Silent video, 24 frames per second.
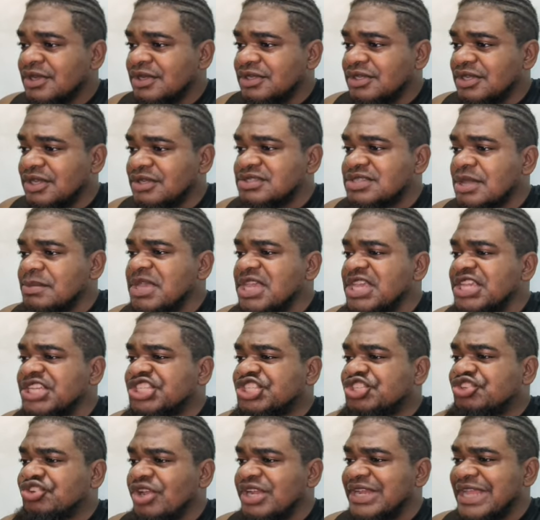Now, some
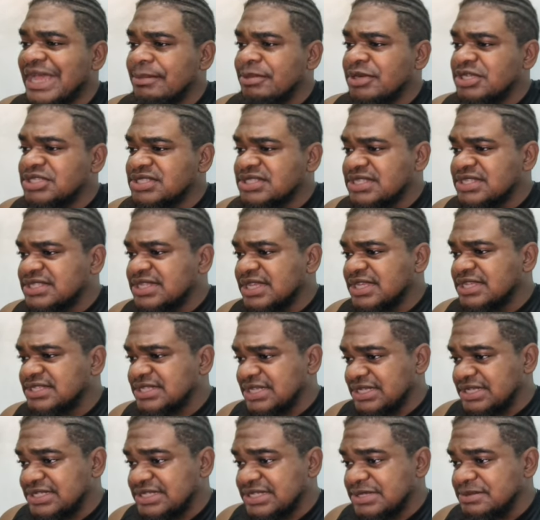history on that, brothers and sisters.
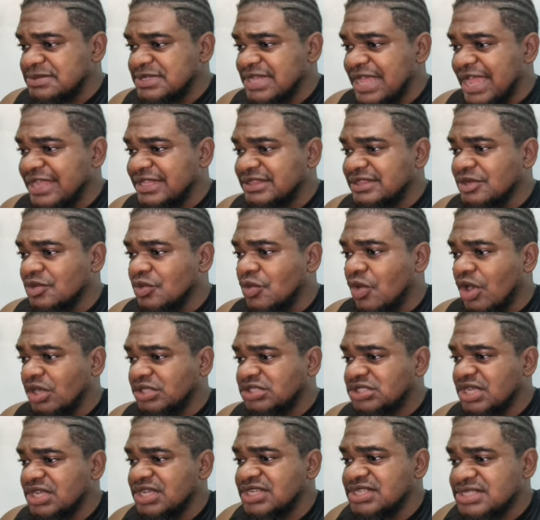It seems like the
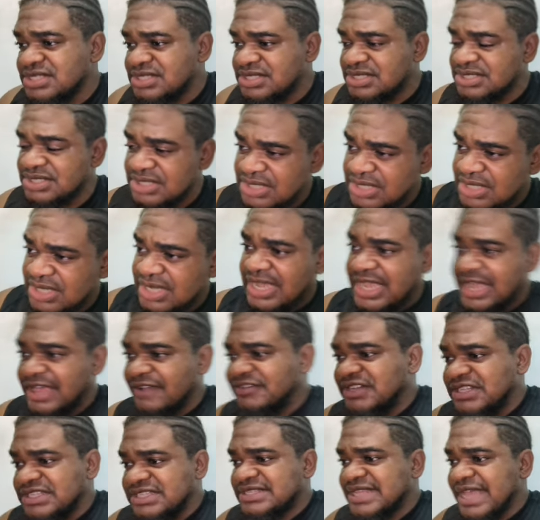waters
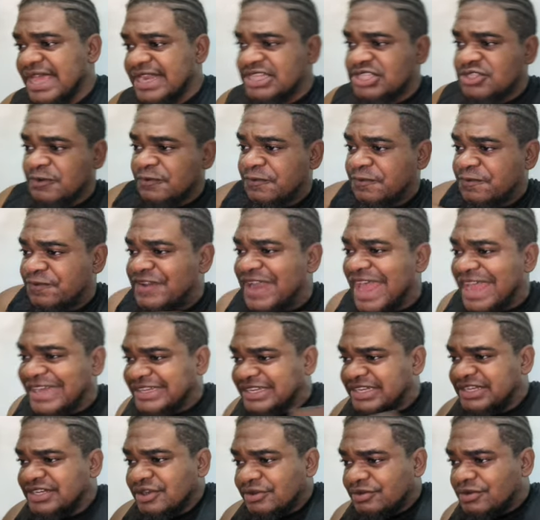have decided to
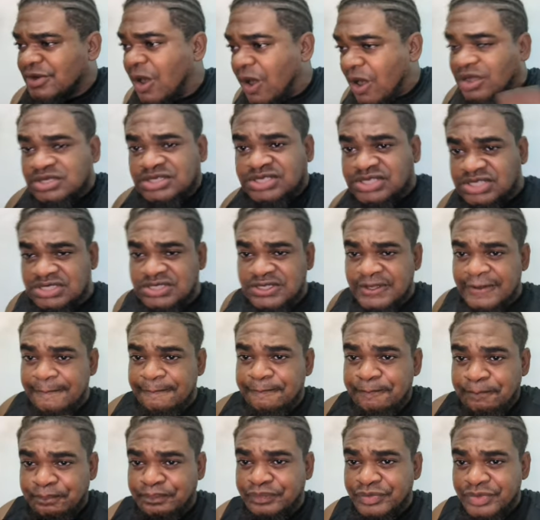flatten the rocks.
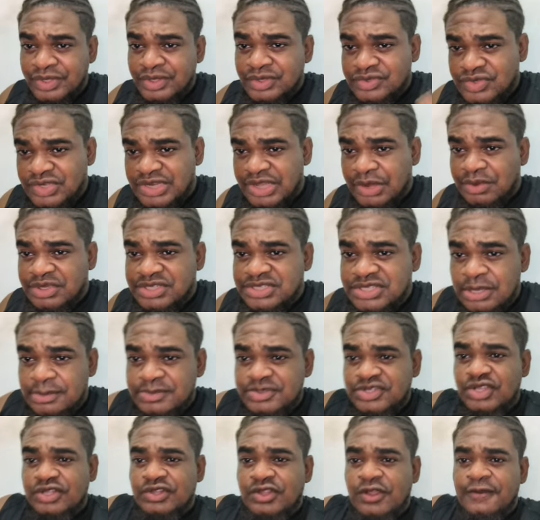So there was some
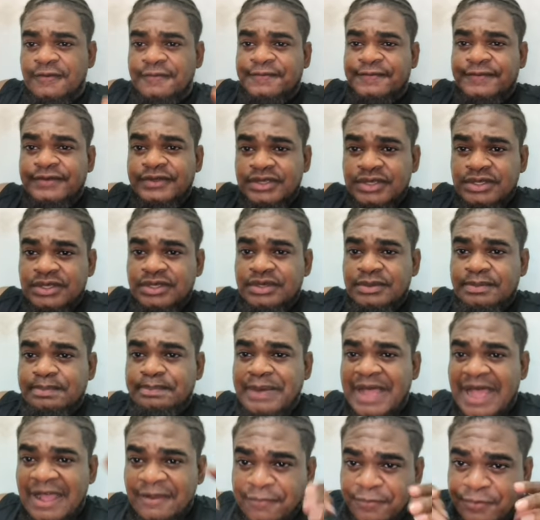sort of
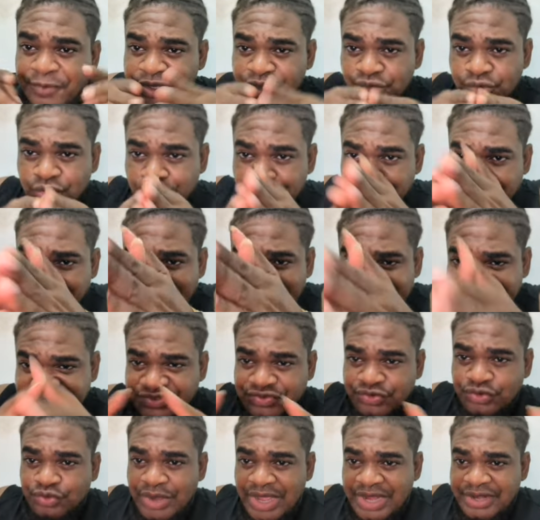pathway you could pass
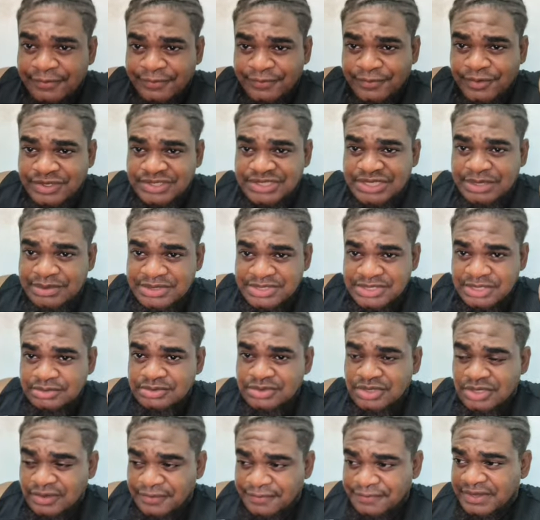through. And, of course, there was some
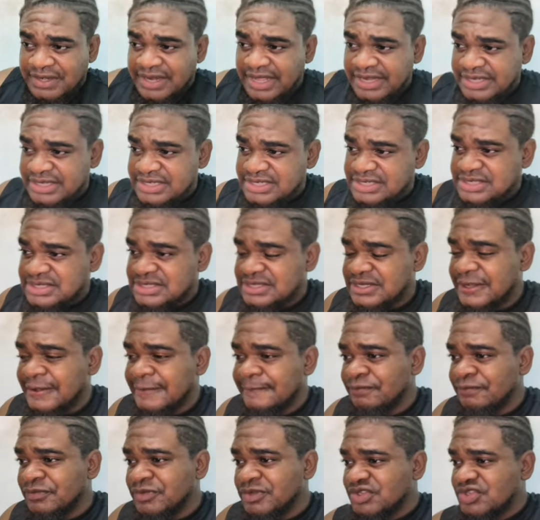sort of thing like this,
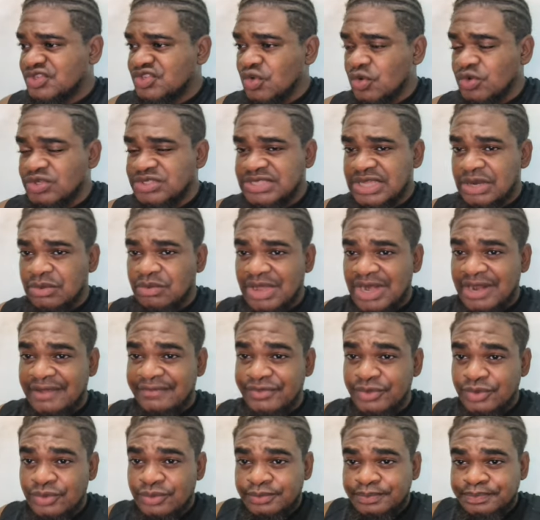stones and what have
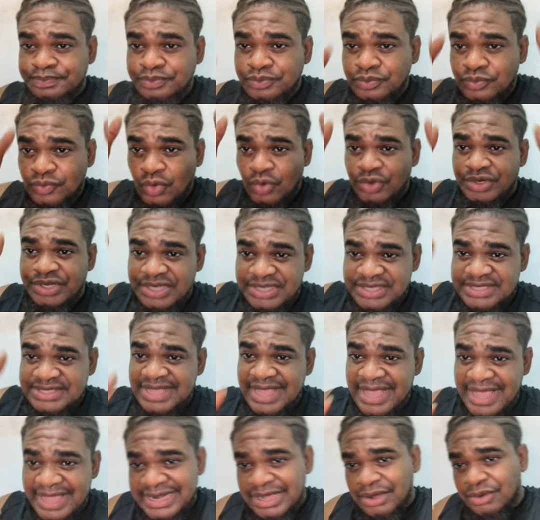you, on the
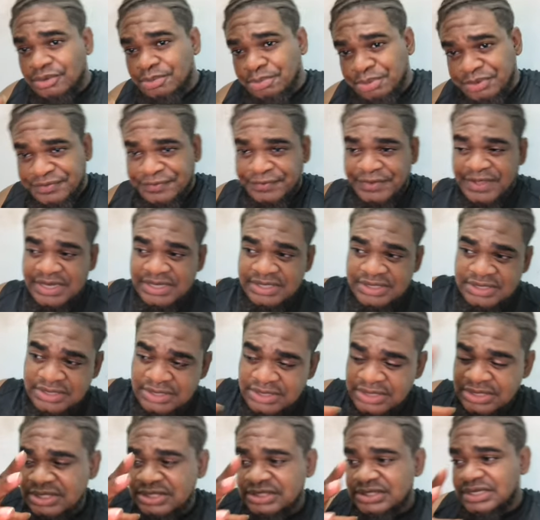side that will prevent
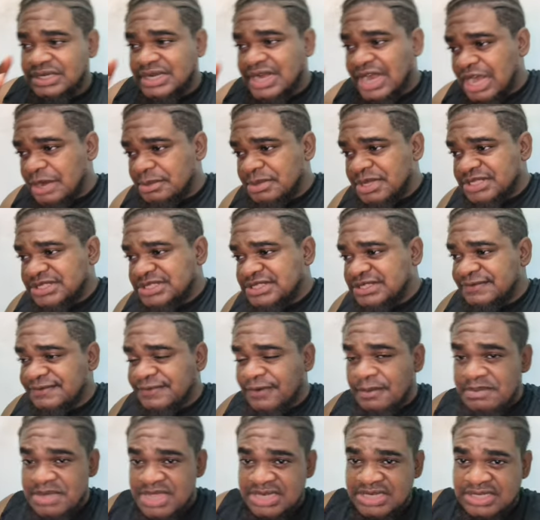the Caribbean Sea
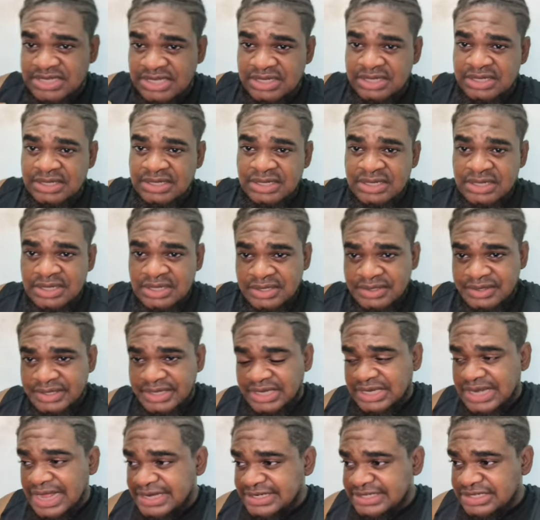from meeting the
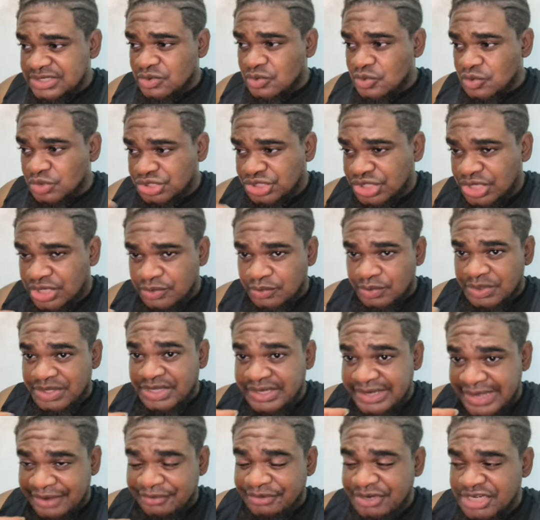Atlantic Ocean
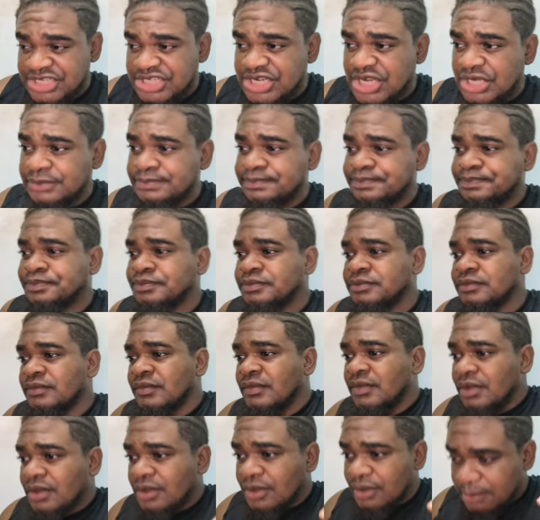within that region.
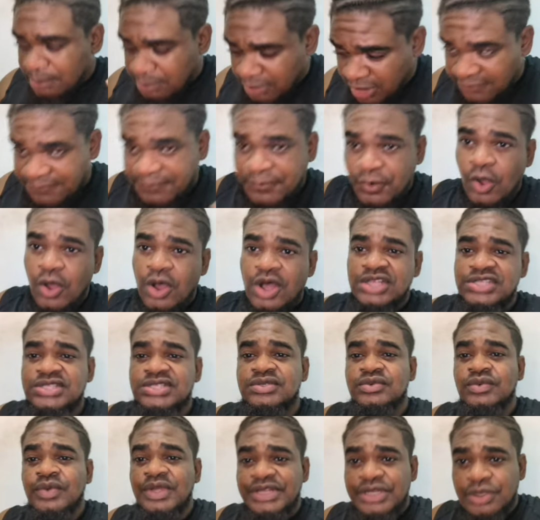But of
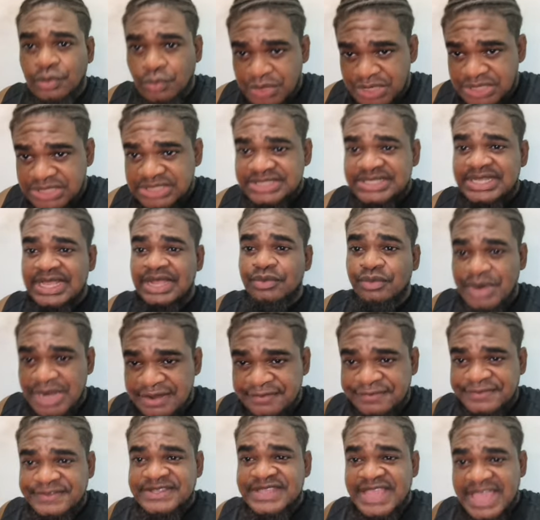course, when the winds and
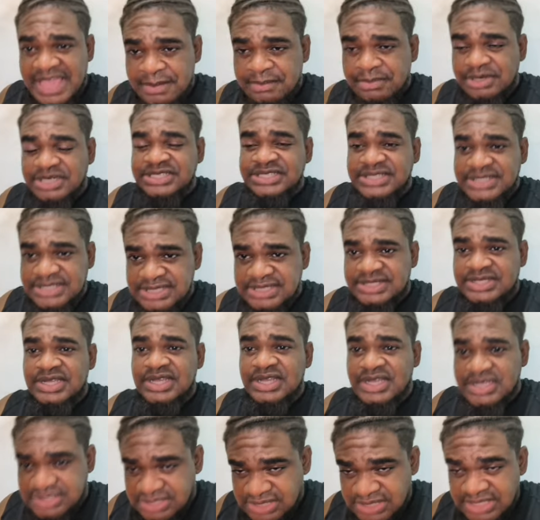waves came, brothers and
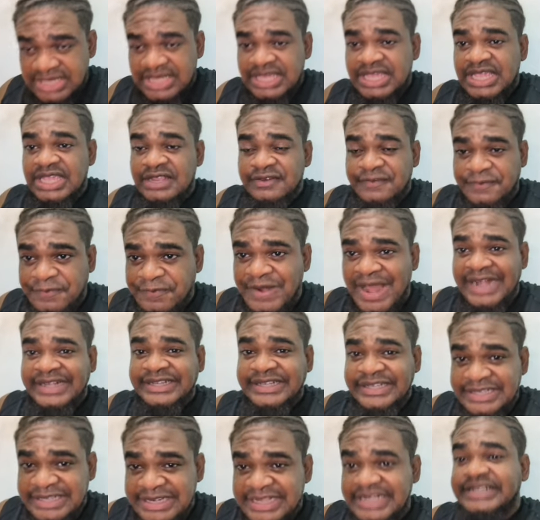sisters, it
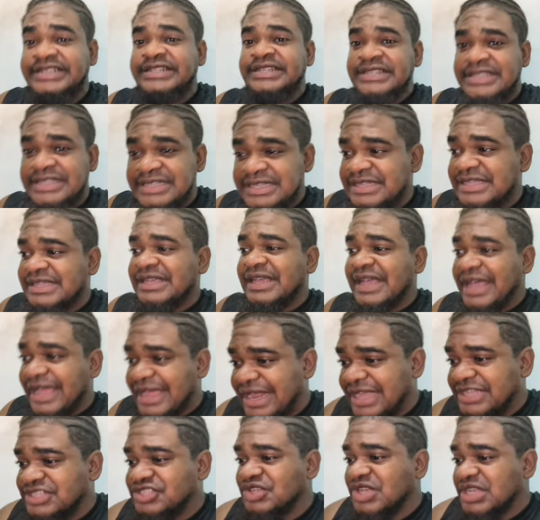flattened it.
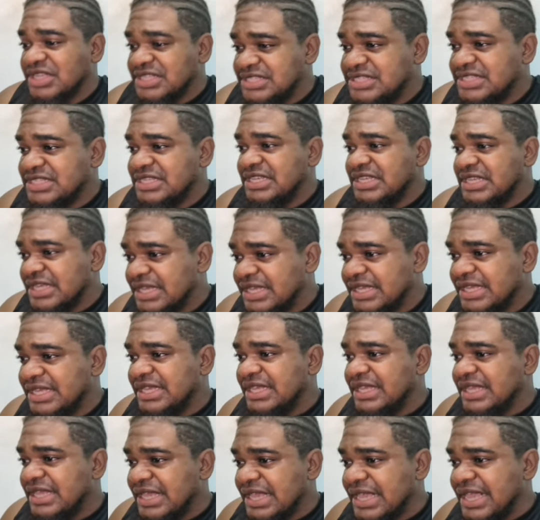And as you can see,
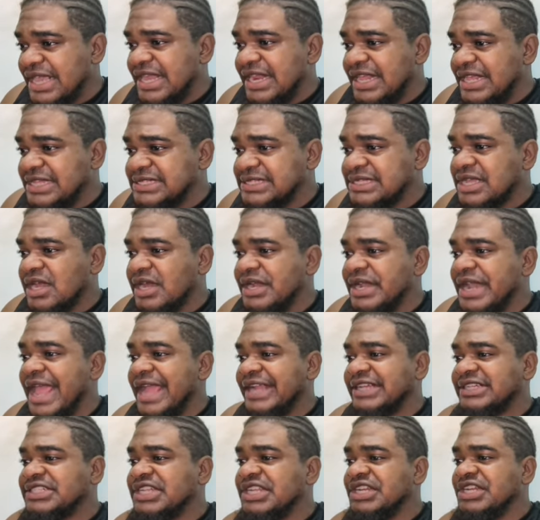it is
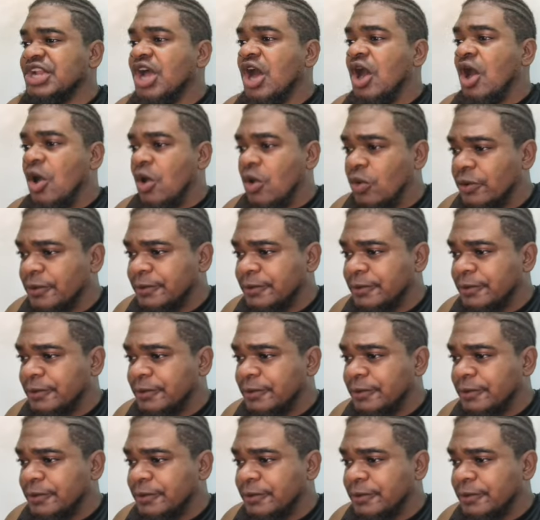connecting now.